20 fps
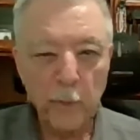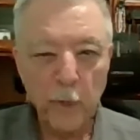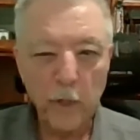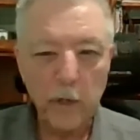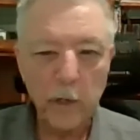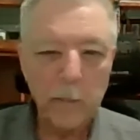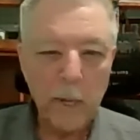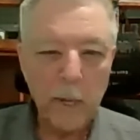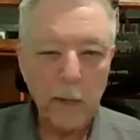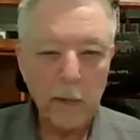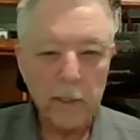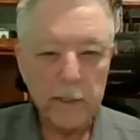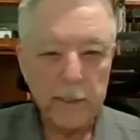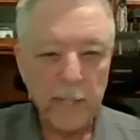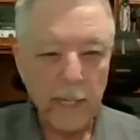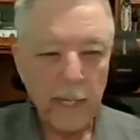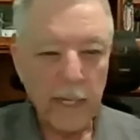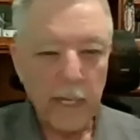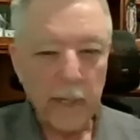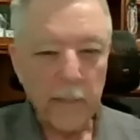work them all the
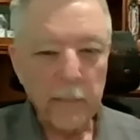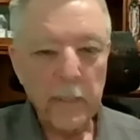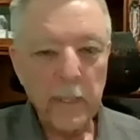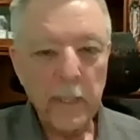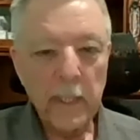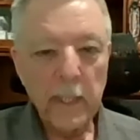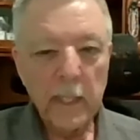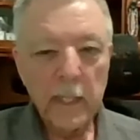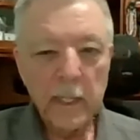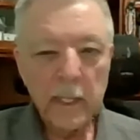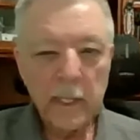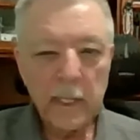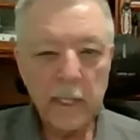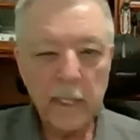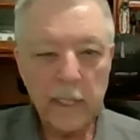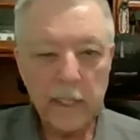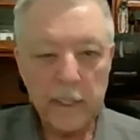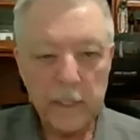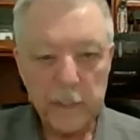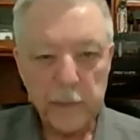time.
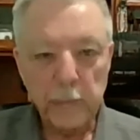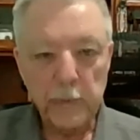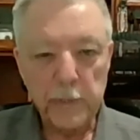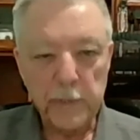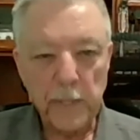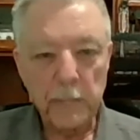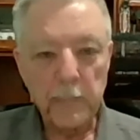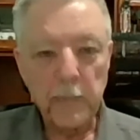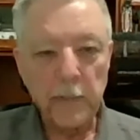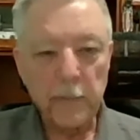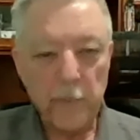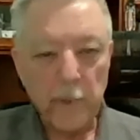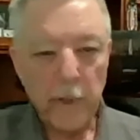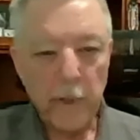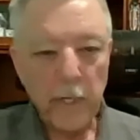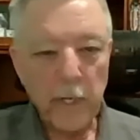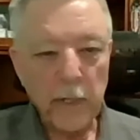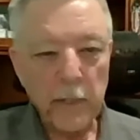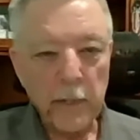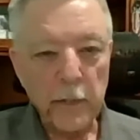This was something
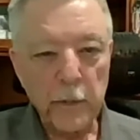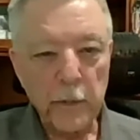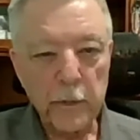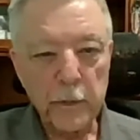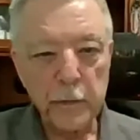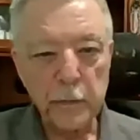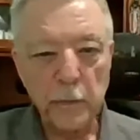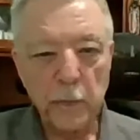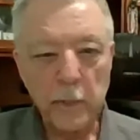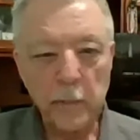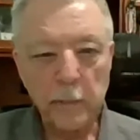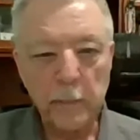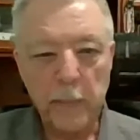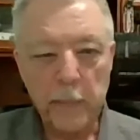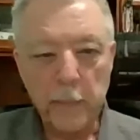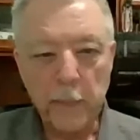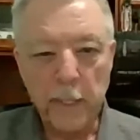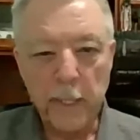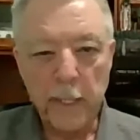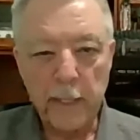very unusual, and
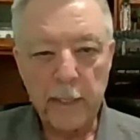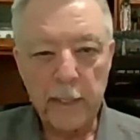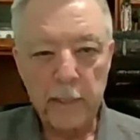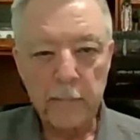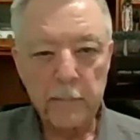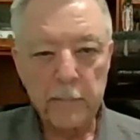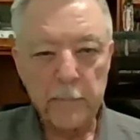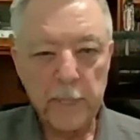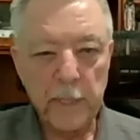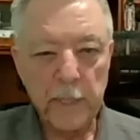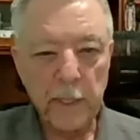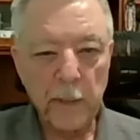people had to,